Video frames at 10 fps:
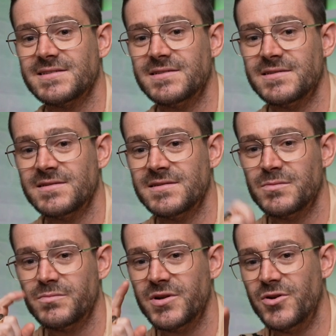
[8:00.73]

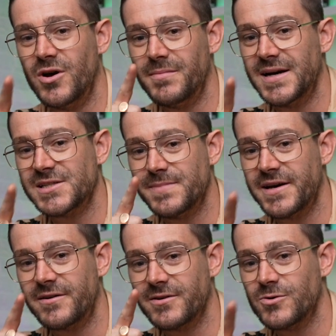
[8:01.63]
Not much
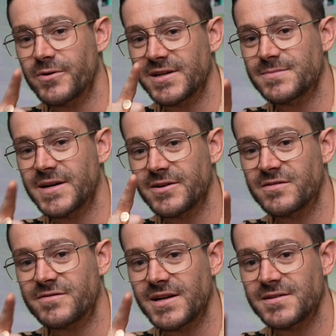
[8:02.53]
better, according to my
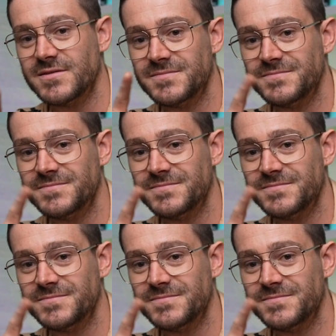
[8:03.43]
girlfriend.